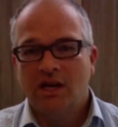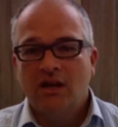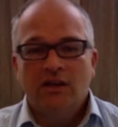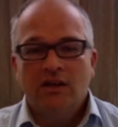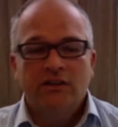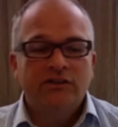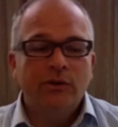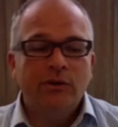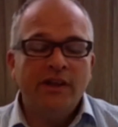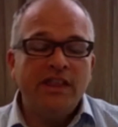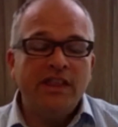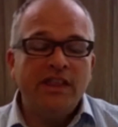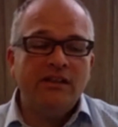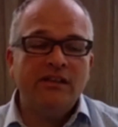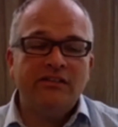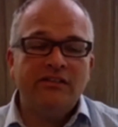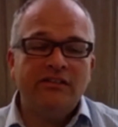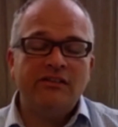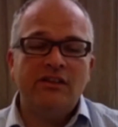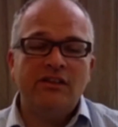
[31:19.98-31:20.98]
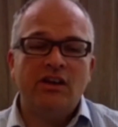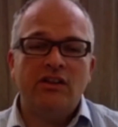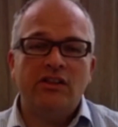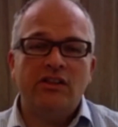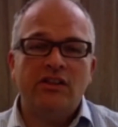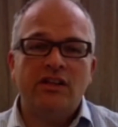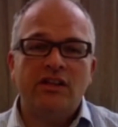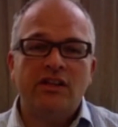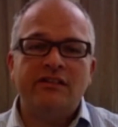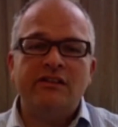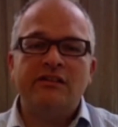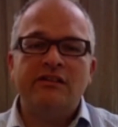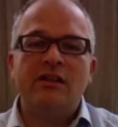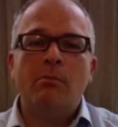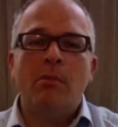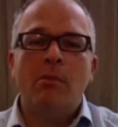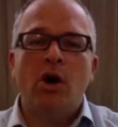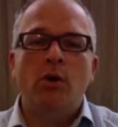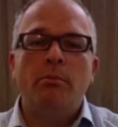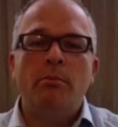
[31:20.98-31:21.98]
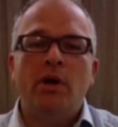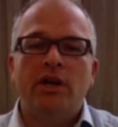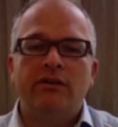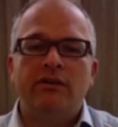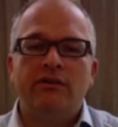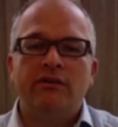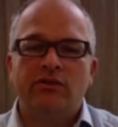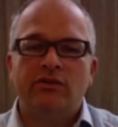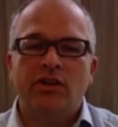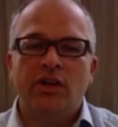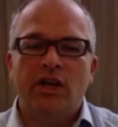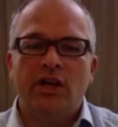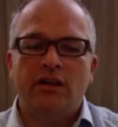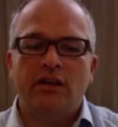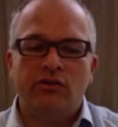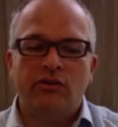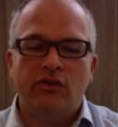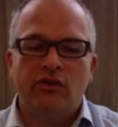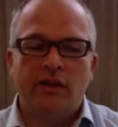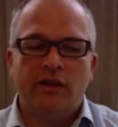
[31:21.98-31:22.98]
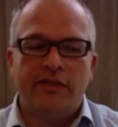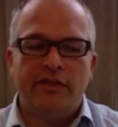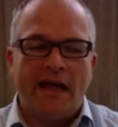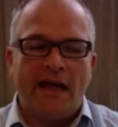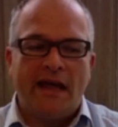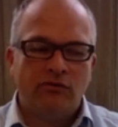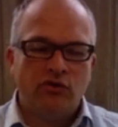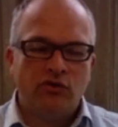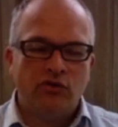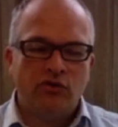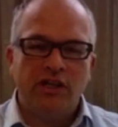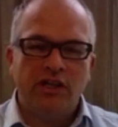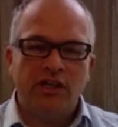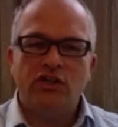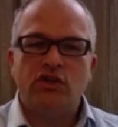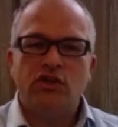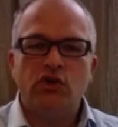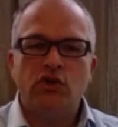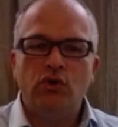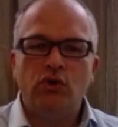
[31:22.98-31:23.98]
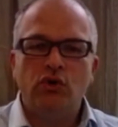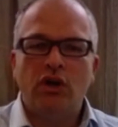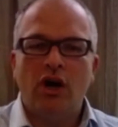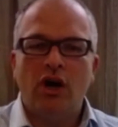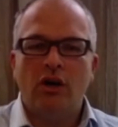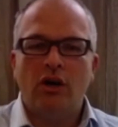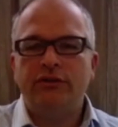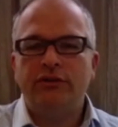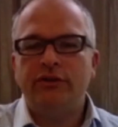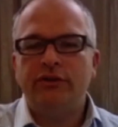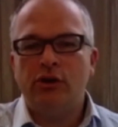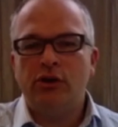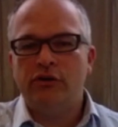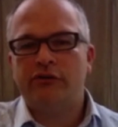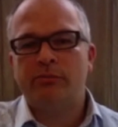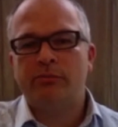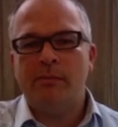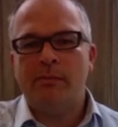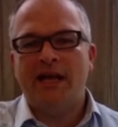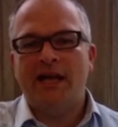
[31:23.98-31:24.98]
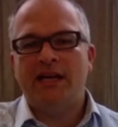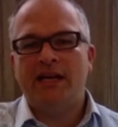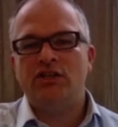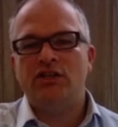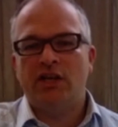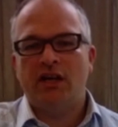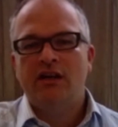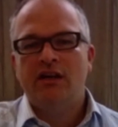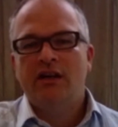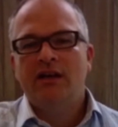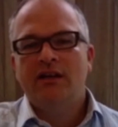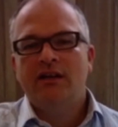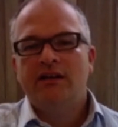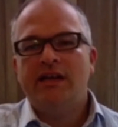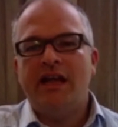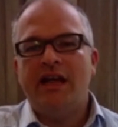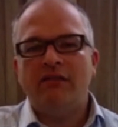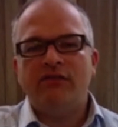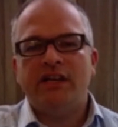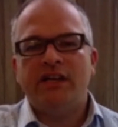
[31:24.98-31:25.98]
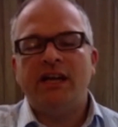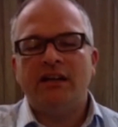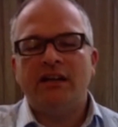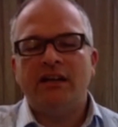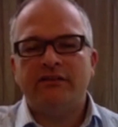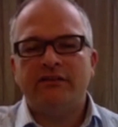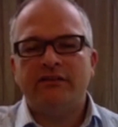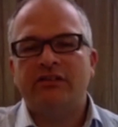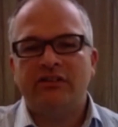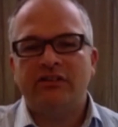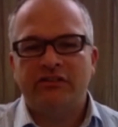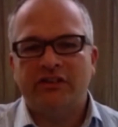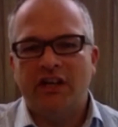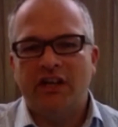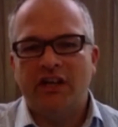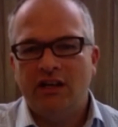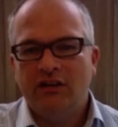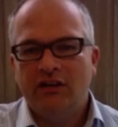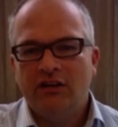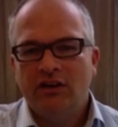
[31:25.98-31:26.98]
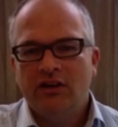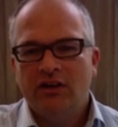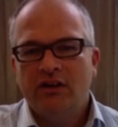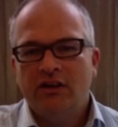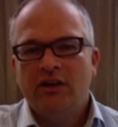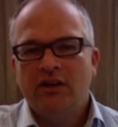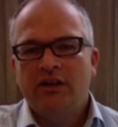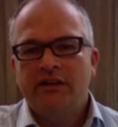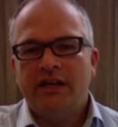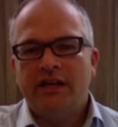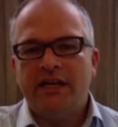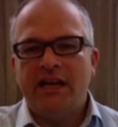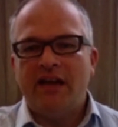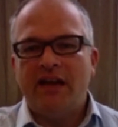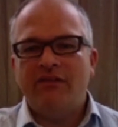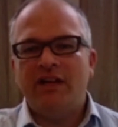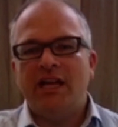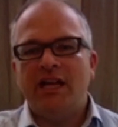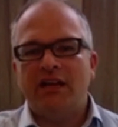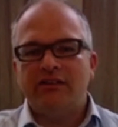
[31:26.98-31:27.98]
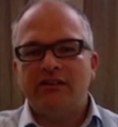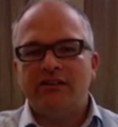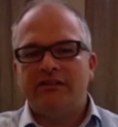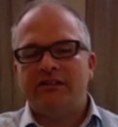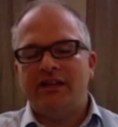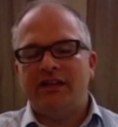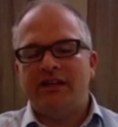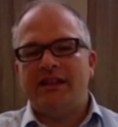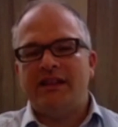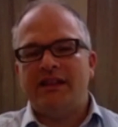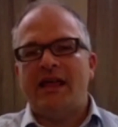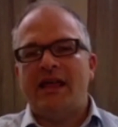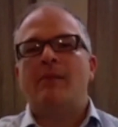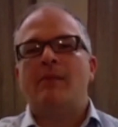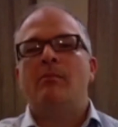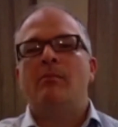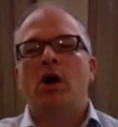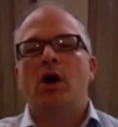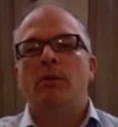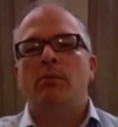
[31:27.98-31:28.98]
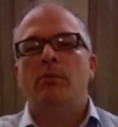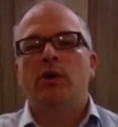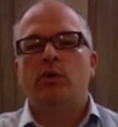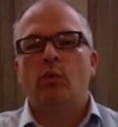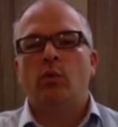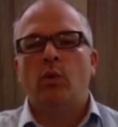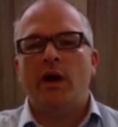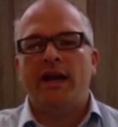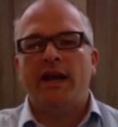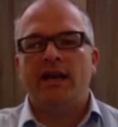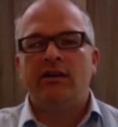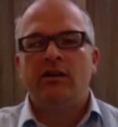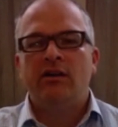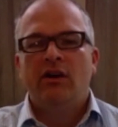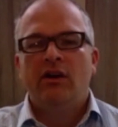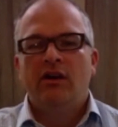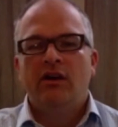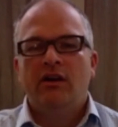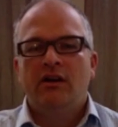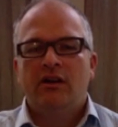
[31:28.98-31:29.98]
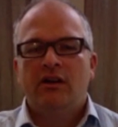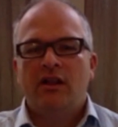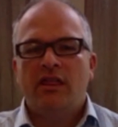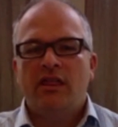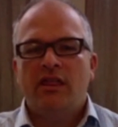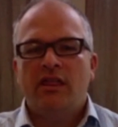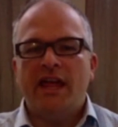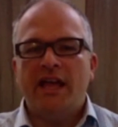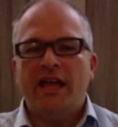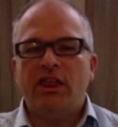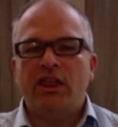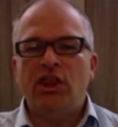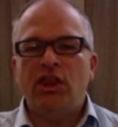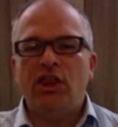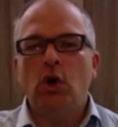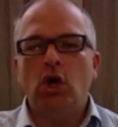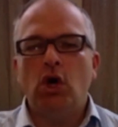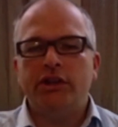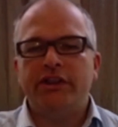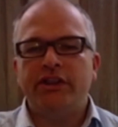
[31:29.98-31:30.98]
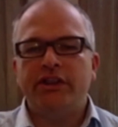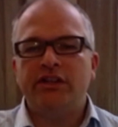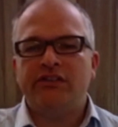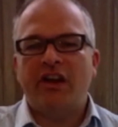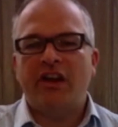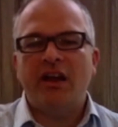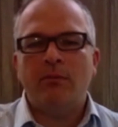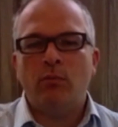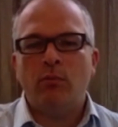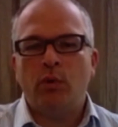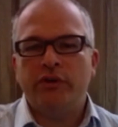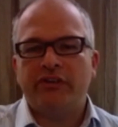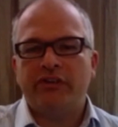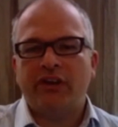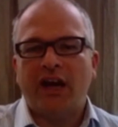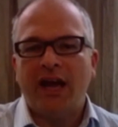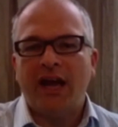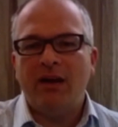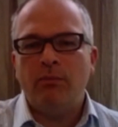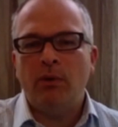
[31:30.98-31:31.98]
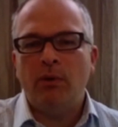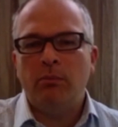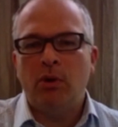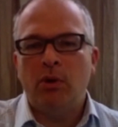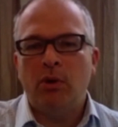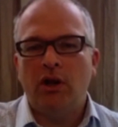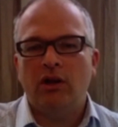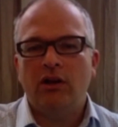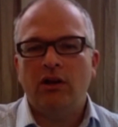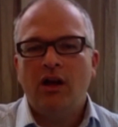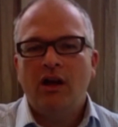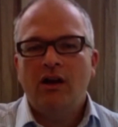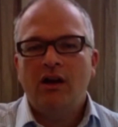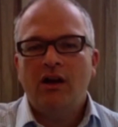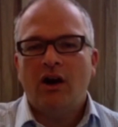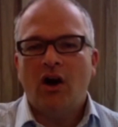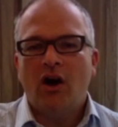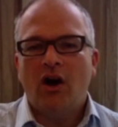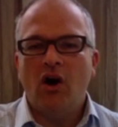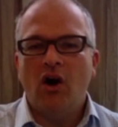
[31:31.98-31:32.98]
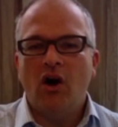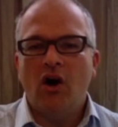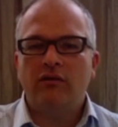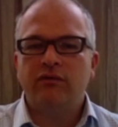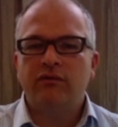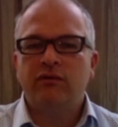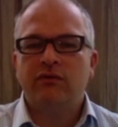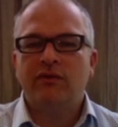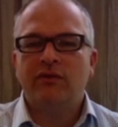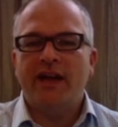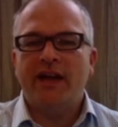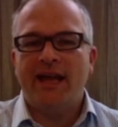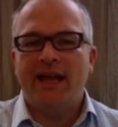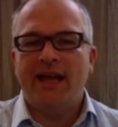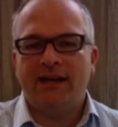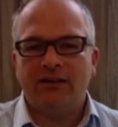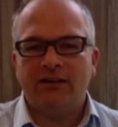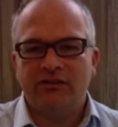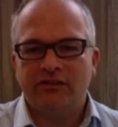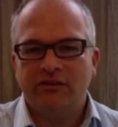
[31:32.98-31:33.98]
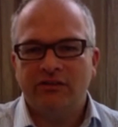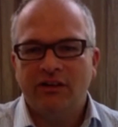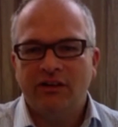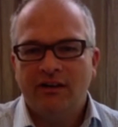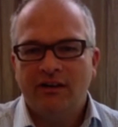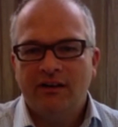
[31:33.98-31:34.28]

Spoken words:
So I think this is the moment that traditional golden goose manager never gets to see. They never get to see that moment when they thought the team was capable of X,